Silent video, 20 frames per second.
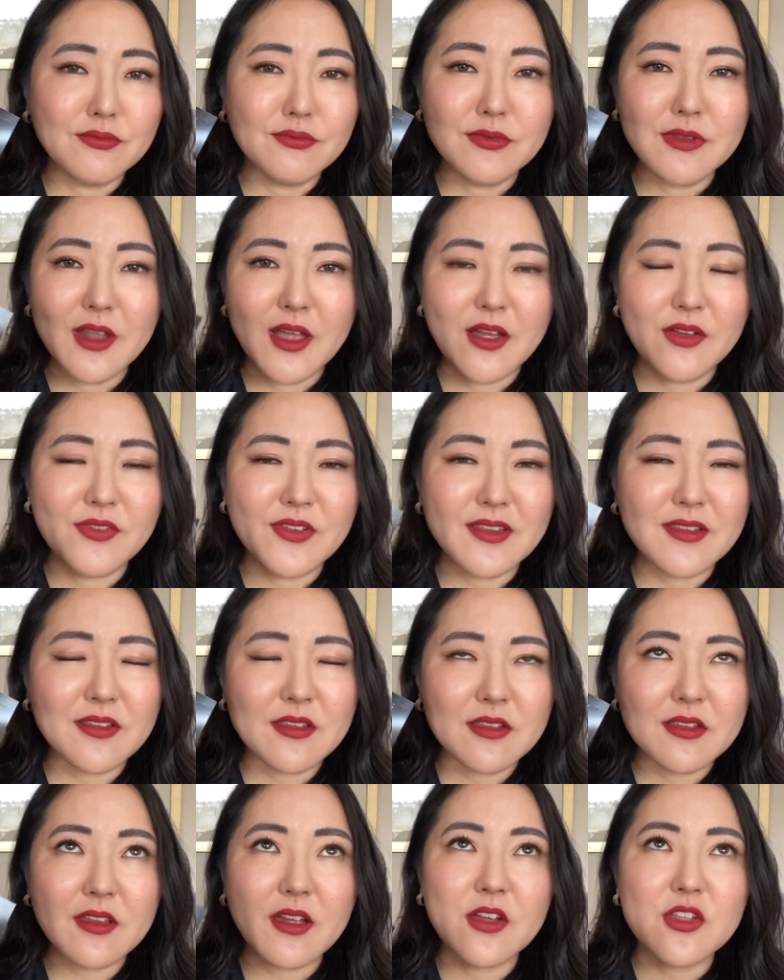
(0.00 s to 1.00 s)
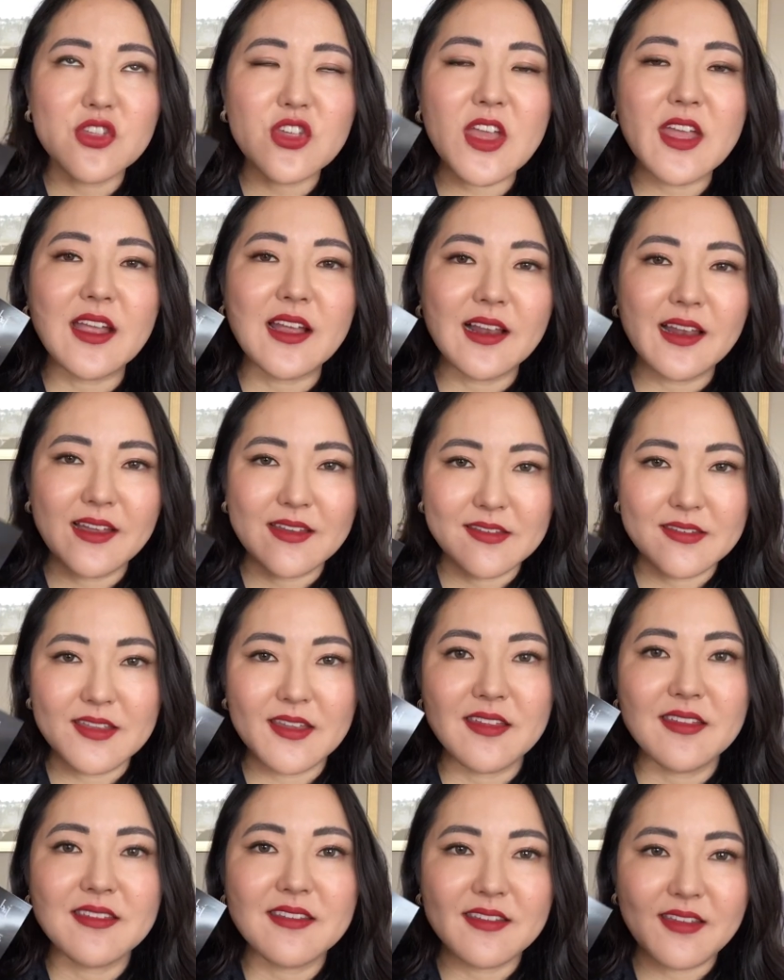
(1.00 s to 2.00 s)
love, is such a
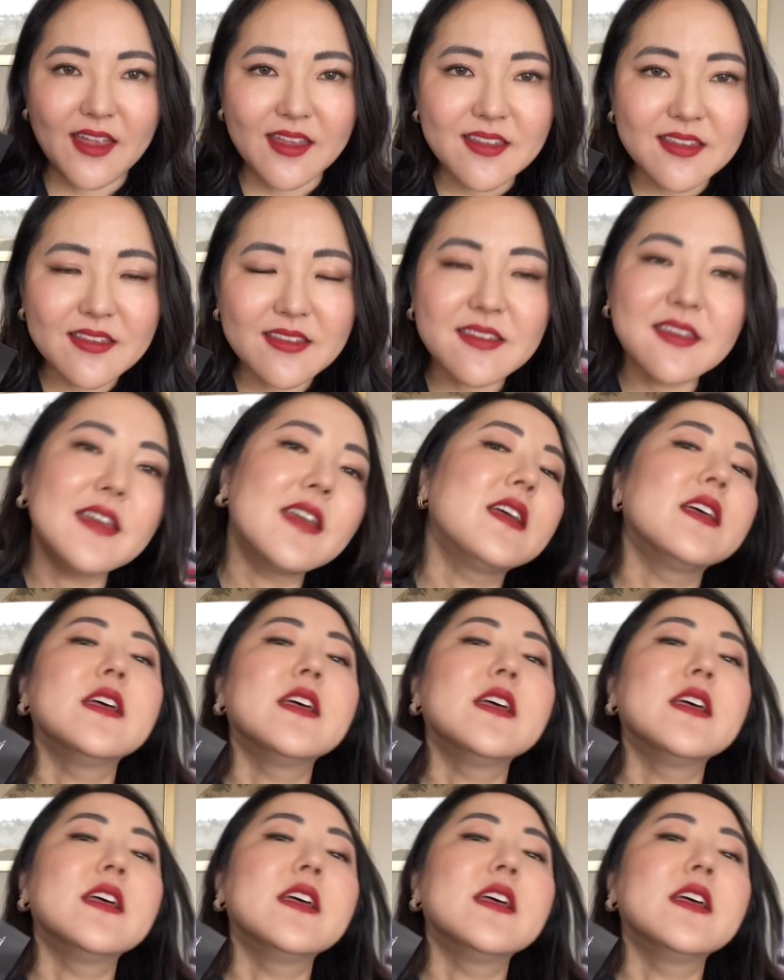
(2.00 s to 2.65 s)
classic scent.